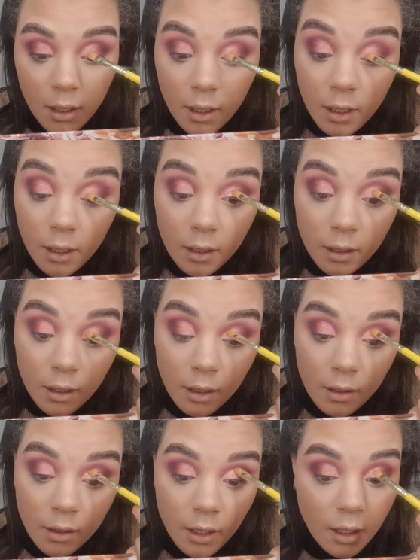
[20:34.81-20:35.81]
in
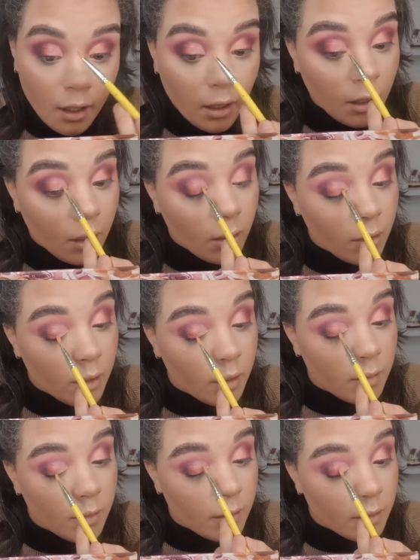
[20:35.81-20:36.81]
the
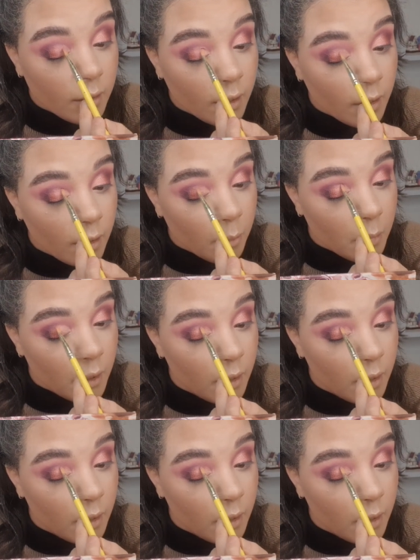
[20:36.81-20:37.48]
longest time.